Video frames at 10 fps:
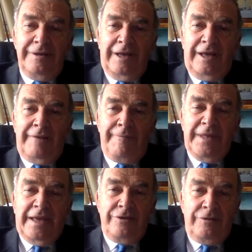
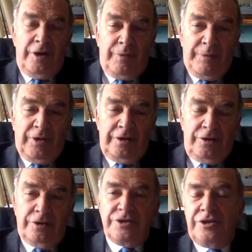And, you know, when one
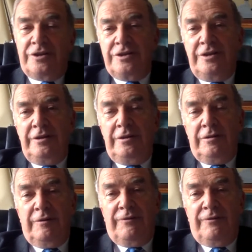looks at the